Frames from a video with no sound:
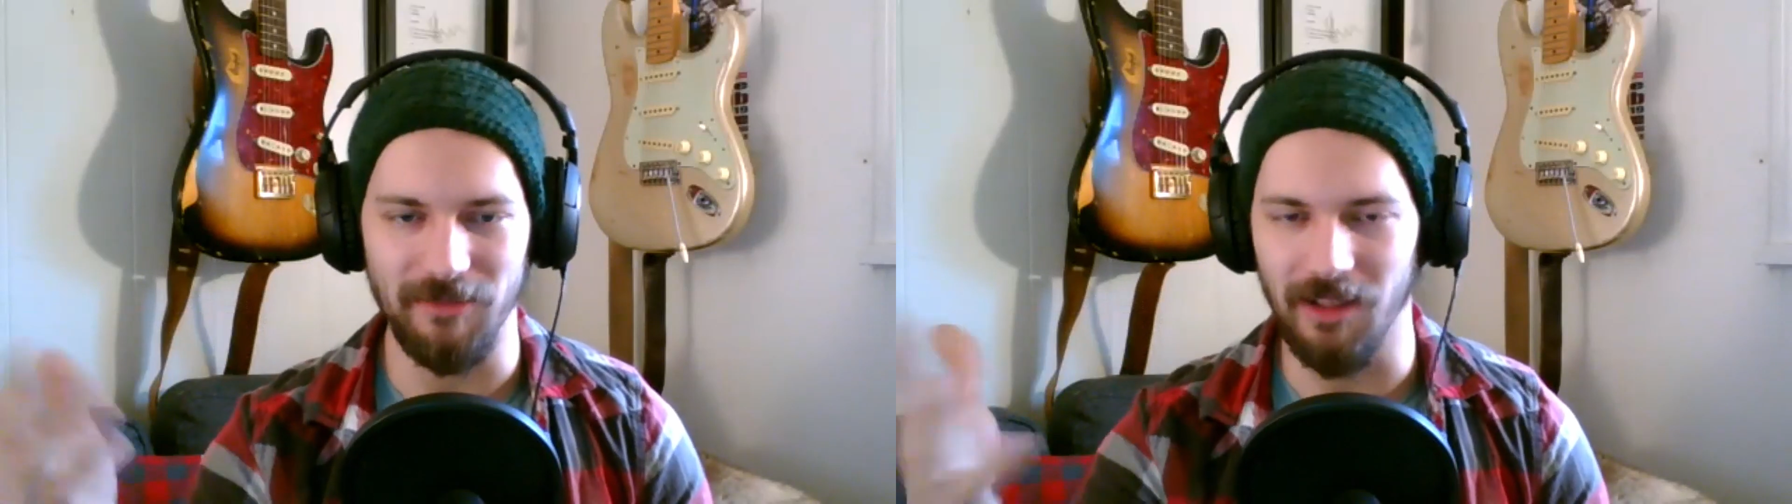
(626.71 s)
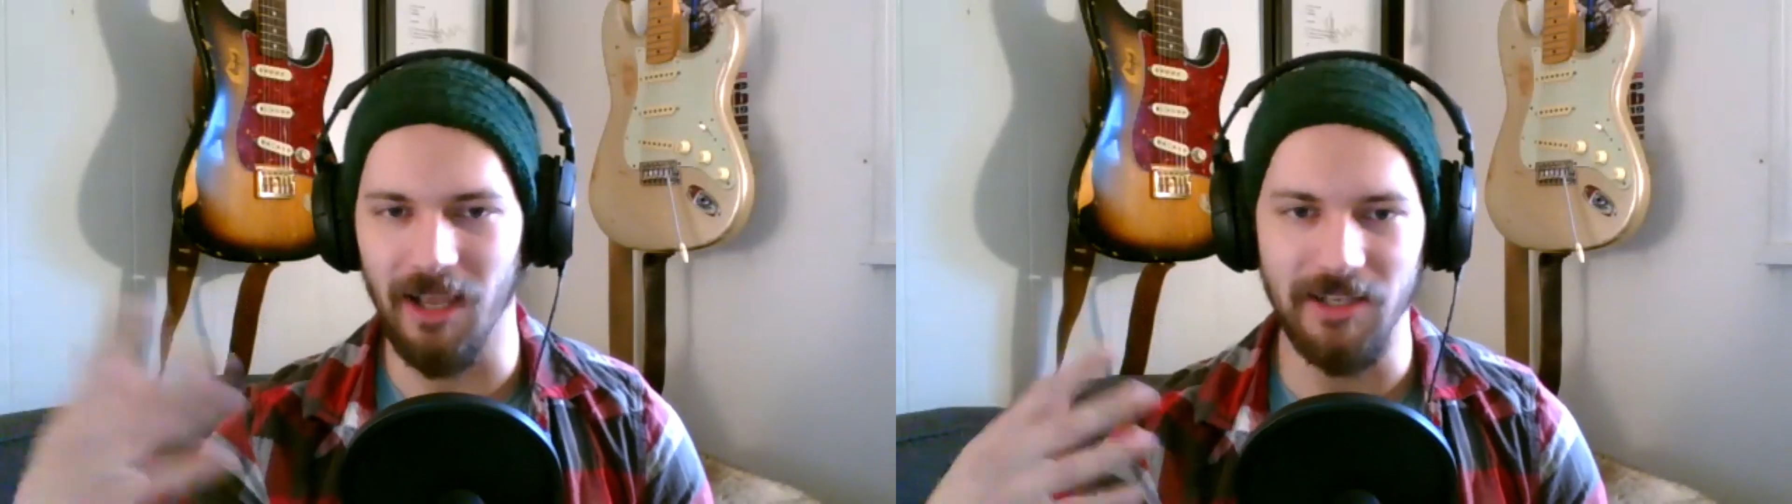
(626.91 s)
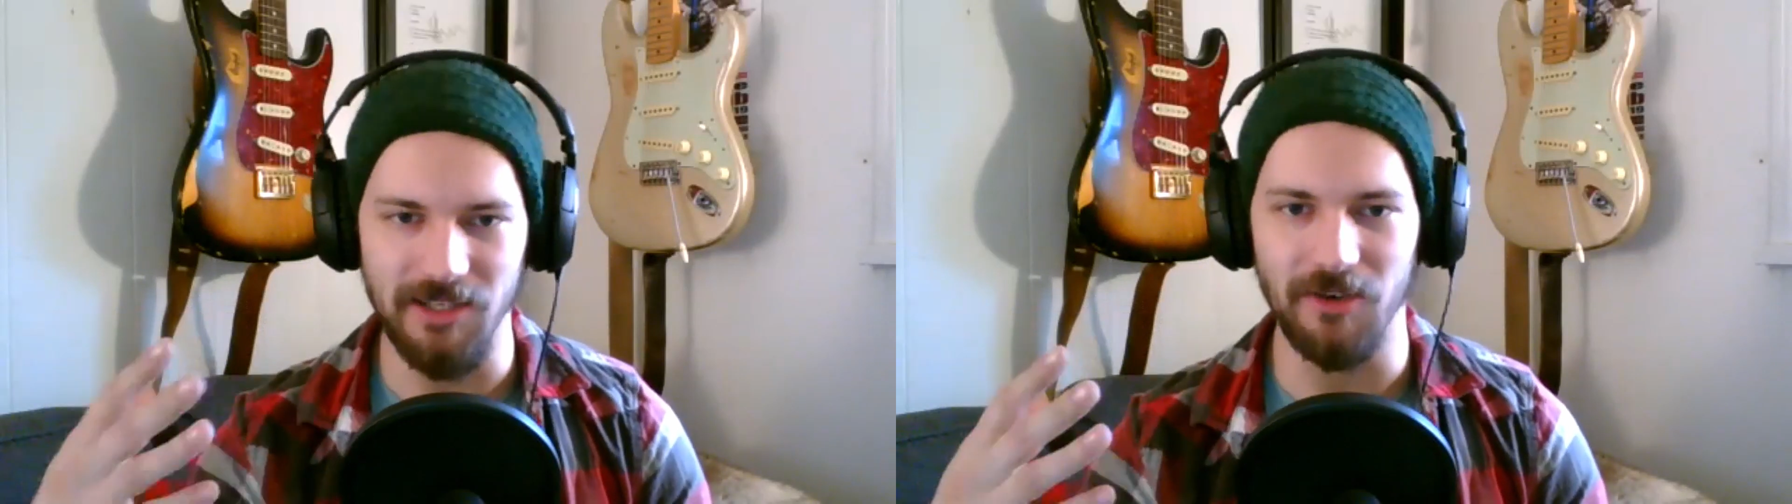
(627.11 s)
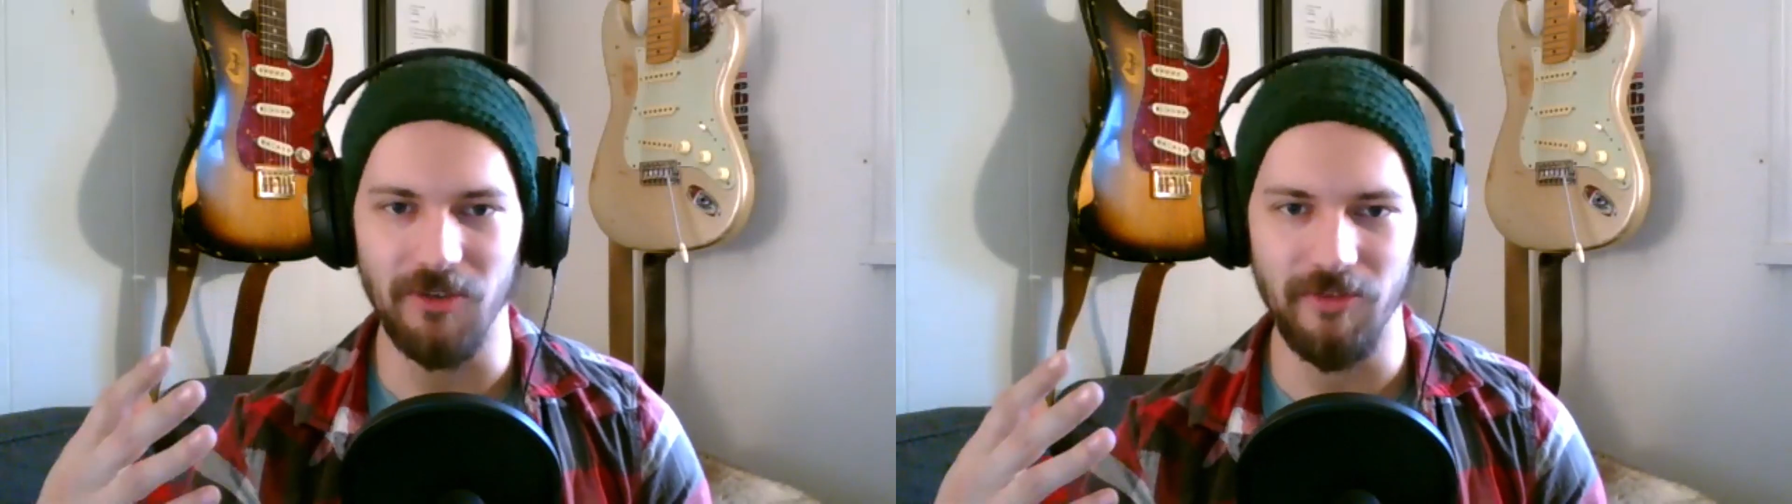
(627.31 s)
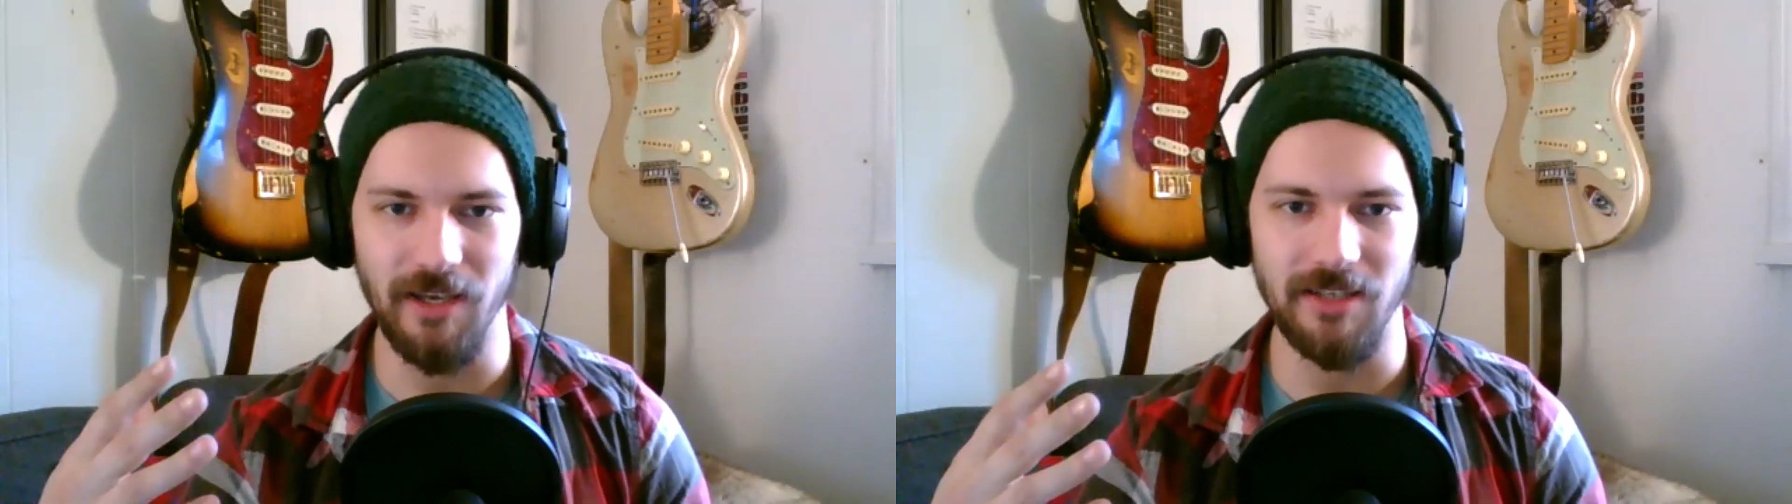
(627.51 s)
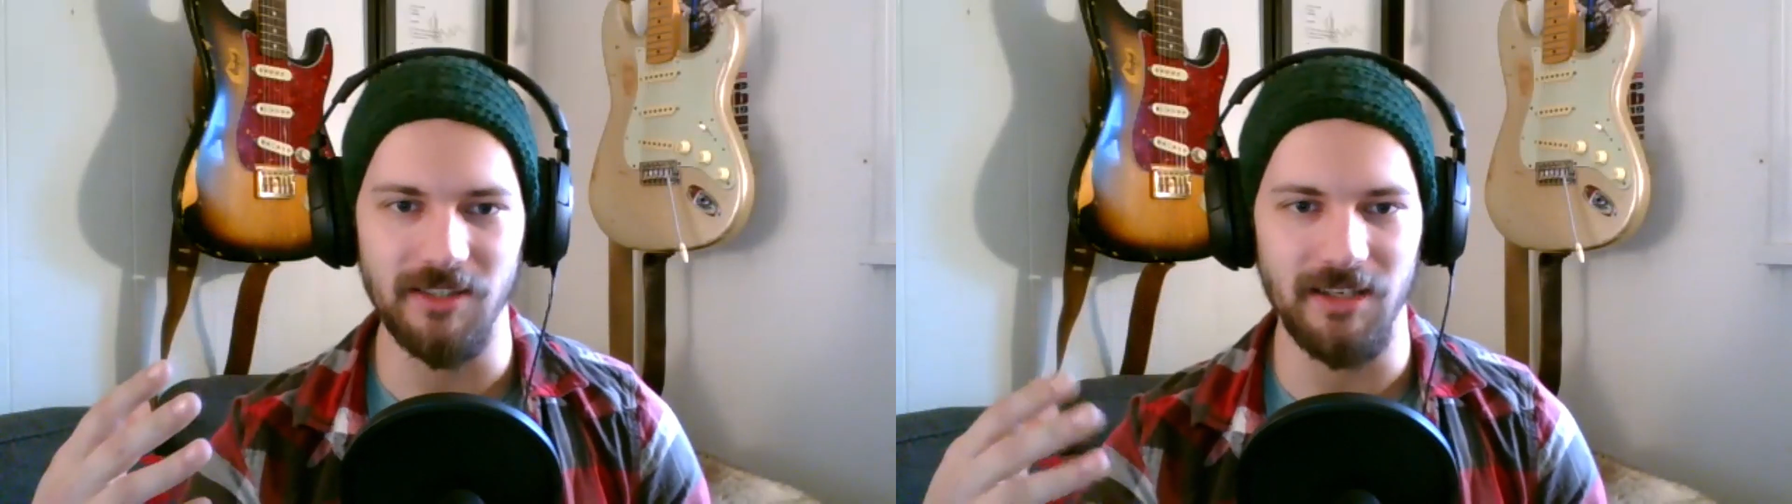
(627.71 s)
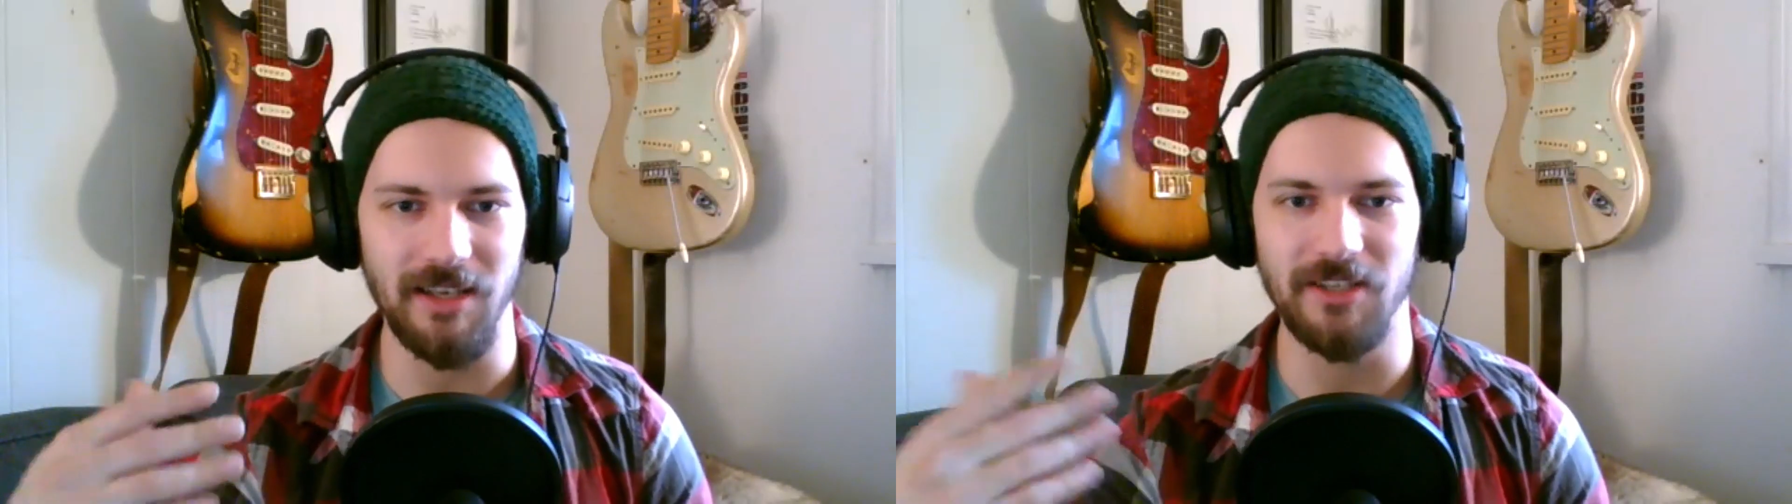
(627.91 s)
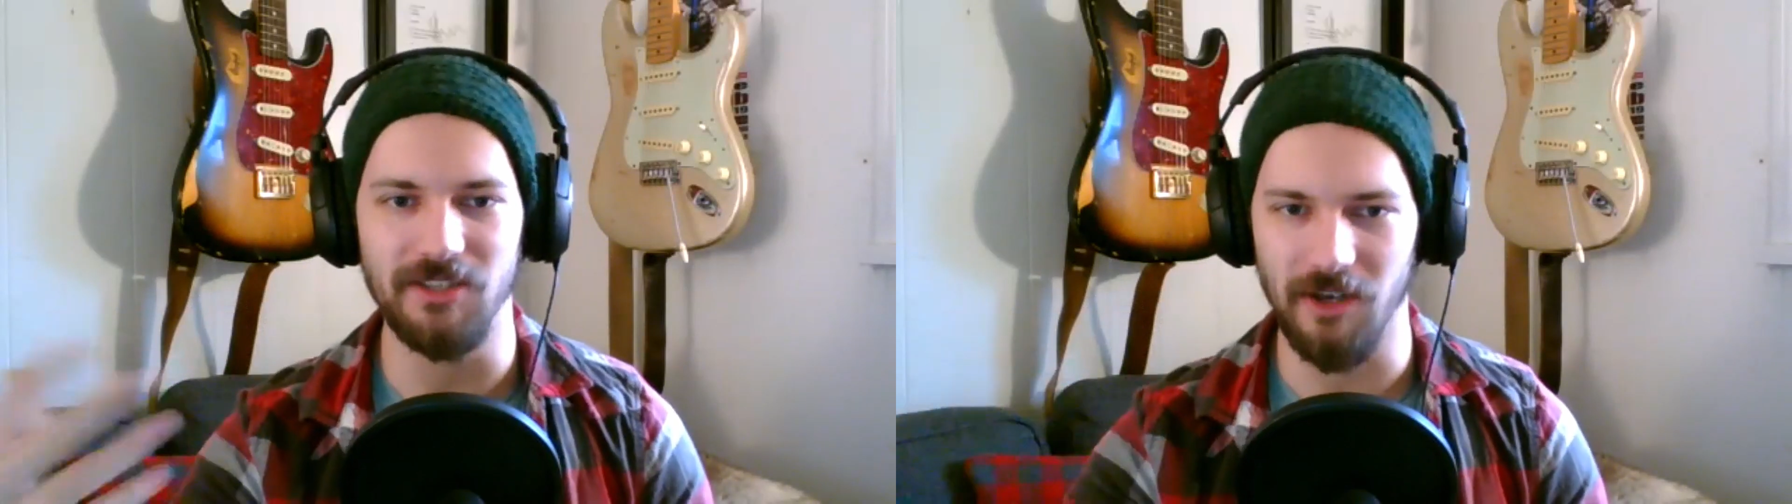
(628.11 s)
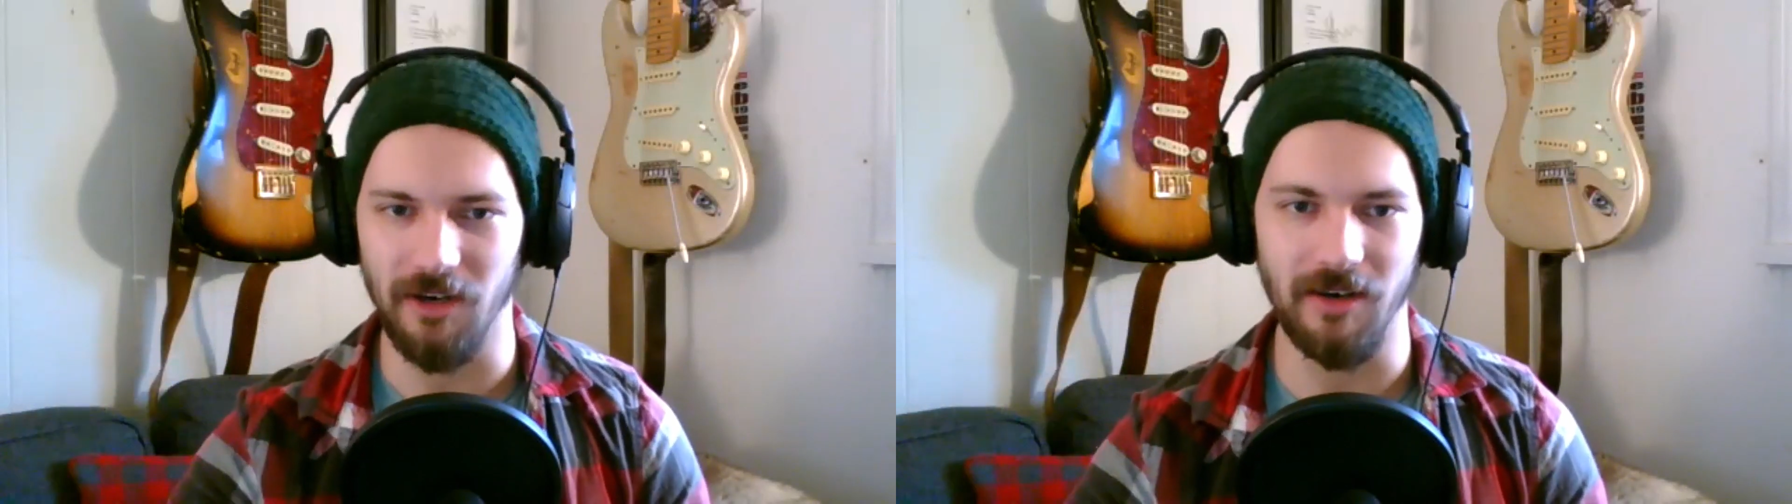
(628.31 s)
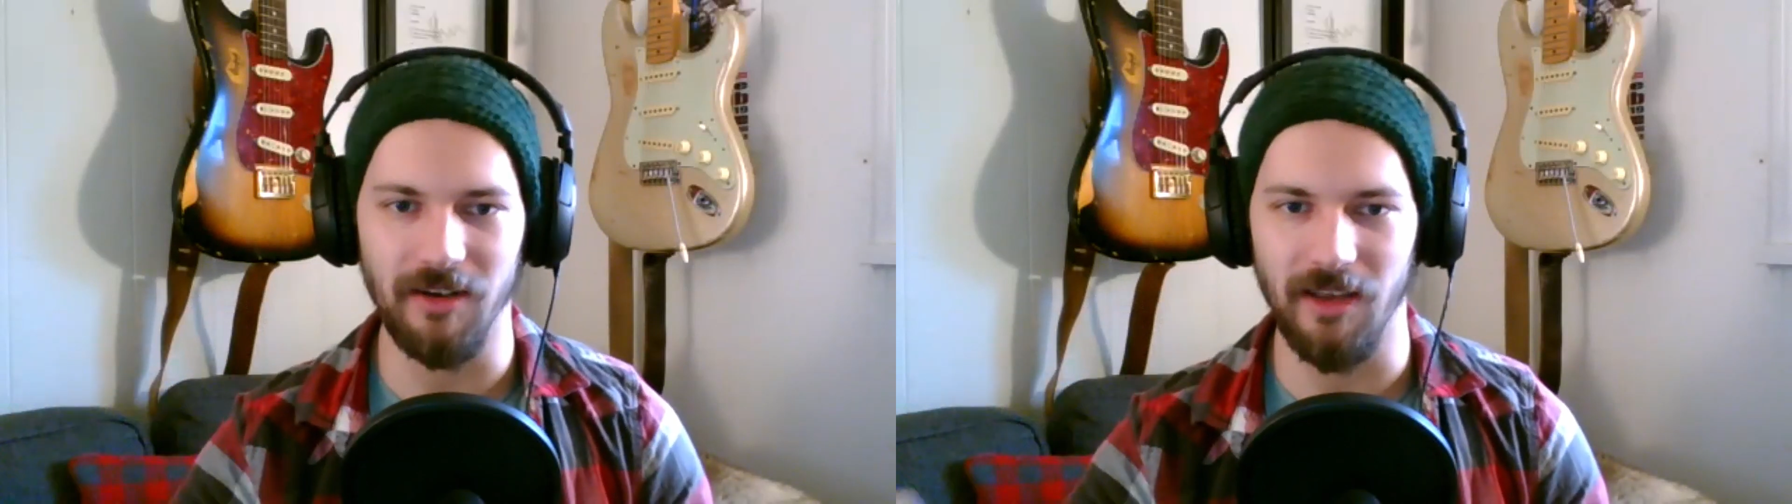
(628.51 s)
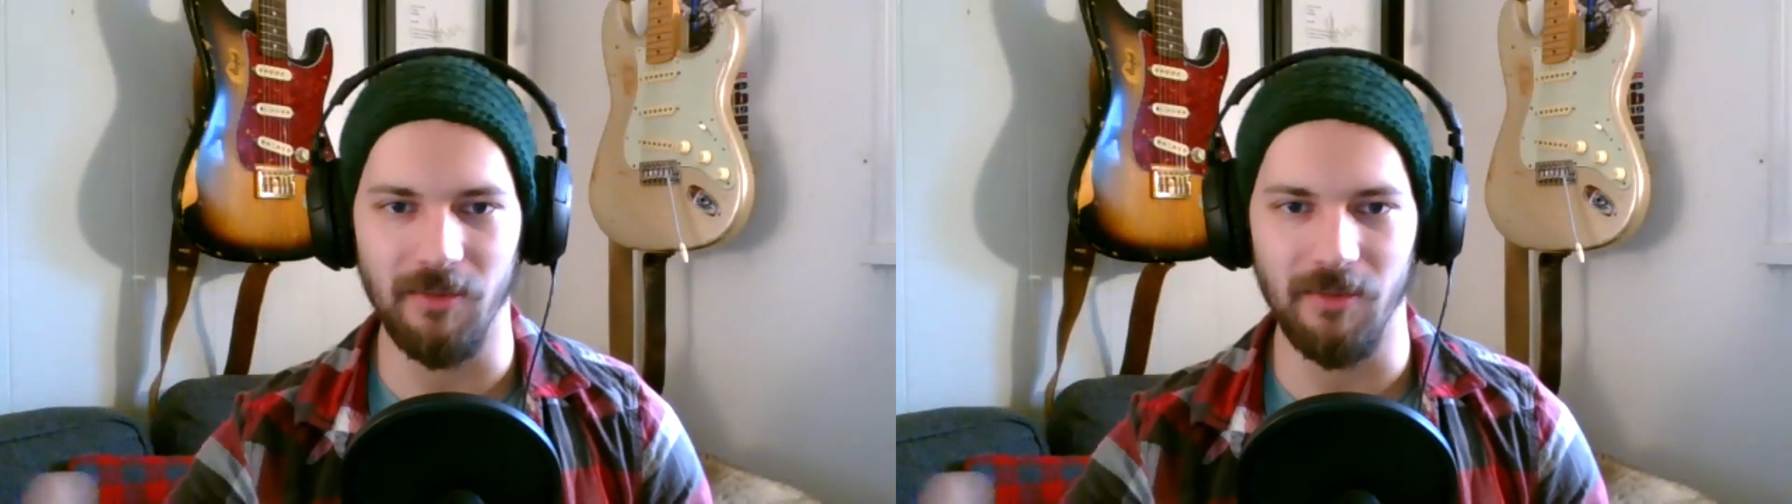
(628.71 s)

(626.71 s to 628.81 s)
the lights in your face and it's dark